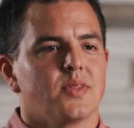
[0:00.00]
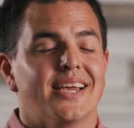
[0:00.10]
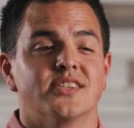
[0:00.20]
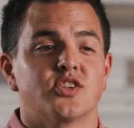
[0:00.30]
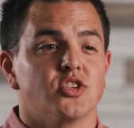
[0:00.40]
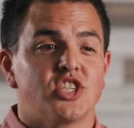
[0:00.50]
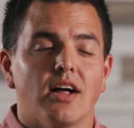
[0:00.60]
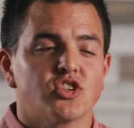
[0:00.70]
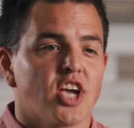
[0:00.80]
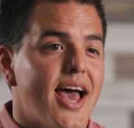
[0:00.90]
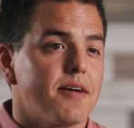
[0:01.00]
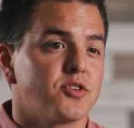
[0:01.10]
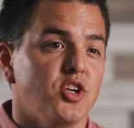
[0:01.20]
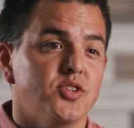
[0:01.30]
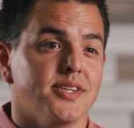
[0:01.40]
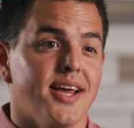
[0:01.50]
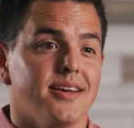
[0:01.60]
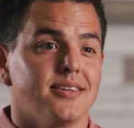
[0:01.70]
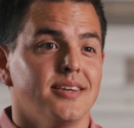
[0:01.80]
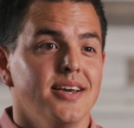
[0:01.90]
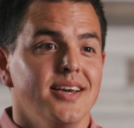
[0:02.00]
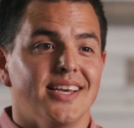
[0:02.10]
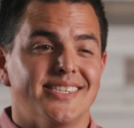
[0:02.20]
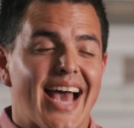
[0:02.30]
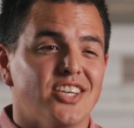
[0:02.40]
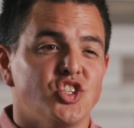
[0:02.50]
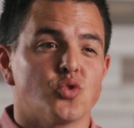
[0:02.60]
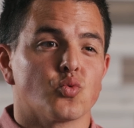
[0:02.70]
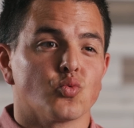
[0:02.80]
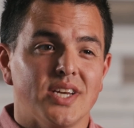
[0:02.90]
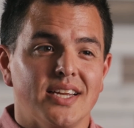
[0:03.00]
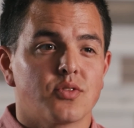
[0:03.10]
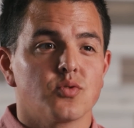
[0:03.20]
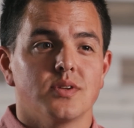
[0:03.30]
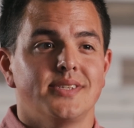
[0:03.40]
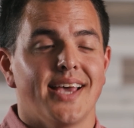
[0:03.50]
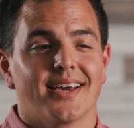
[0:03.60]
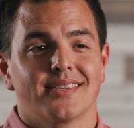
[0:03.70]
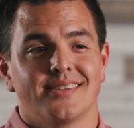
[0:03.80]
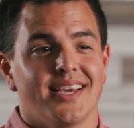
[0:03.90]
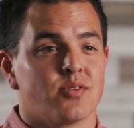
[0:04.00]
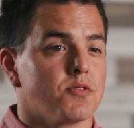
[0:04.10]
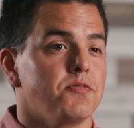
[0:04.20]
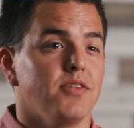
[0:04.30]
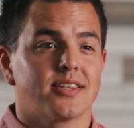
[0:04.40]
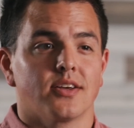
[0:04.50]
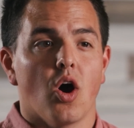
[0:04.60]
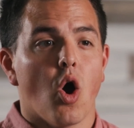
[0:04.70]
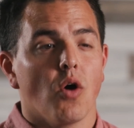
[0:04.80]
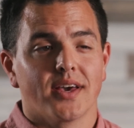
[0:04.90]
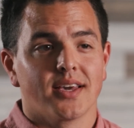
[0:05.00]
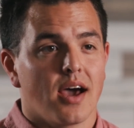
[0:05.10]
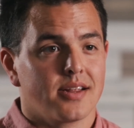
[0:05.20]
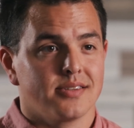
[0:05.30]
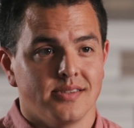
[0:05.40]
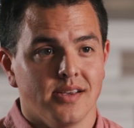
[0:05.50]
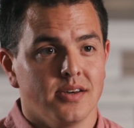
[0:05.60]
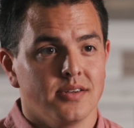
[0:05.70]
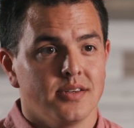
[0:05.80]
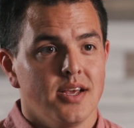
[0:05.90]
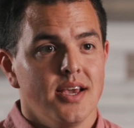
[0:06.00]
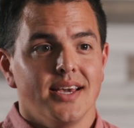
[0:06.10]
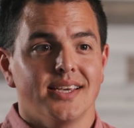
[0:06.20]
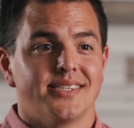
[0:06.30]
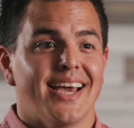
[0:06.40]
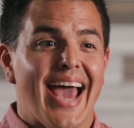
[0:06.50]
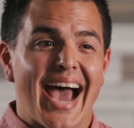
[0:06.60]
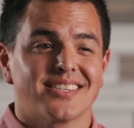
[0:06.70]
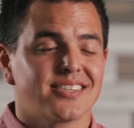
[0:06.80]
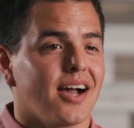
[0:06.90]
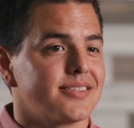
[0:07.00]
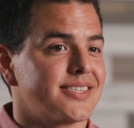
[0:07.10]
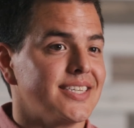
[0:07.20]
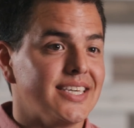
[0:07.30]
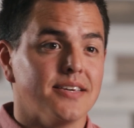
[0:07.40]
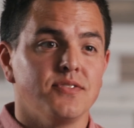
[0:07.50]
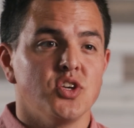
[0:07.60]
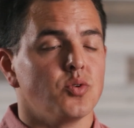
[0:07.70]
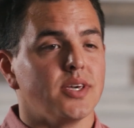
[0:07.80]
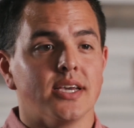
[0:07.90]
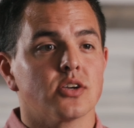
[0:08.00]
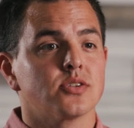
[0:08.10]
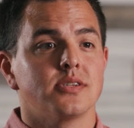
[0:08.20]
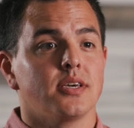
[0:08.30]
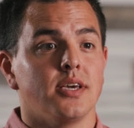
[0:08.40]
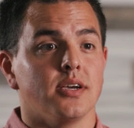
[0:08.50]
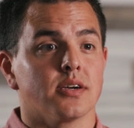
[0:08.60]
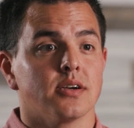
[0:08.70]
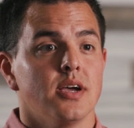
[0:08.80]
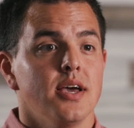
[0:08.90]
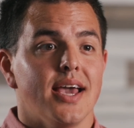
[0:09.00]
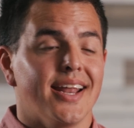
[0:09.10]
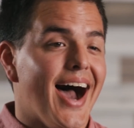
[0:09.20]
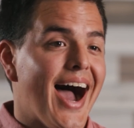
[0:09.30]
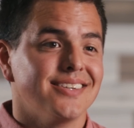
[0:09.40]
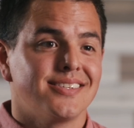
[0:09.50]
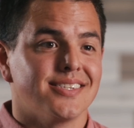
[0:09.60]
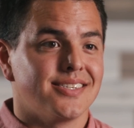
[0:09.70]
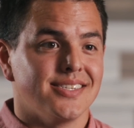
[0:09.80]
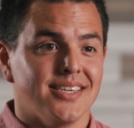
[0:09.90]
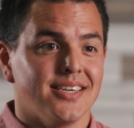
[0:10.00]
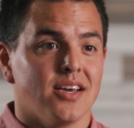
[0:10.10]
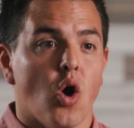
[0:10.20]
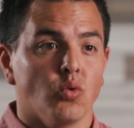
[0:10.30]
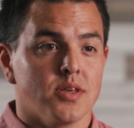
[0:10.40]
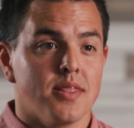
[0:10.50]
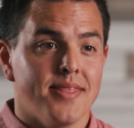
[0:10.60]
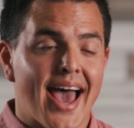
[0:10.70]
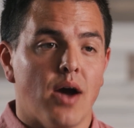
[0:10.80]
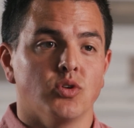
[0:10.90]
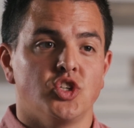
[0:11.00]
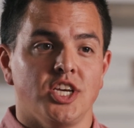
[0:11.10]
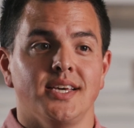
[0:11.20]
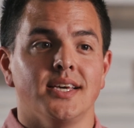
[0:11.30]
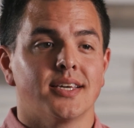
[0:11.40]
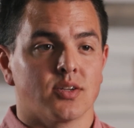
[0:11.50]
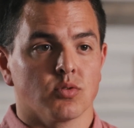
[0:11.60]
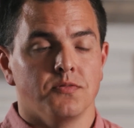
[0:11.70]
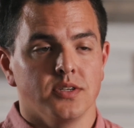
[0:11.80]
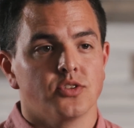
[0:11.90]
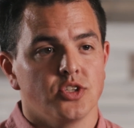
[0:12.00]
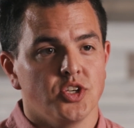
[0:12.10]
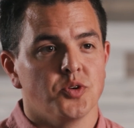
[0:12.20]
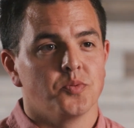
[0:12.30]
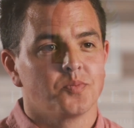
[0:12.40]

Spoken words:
And so the challenge I have for you today is as you read through the text and reflect on all that God has done, is to ask God to give you ears to hear and eyes to see only that which he can reveal to you.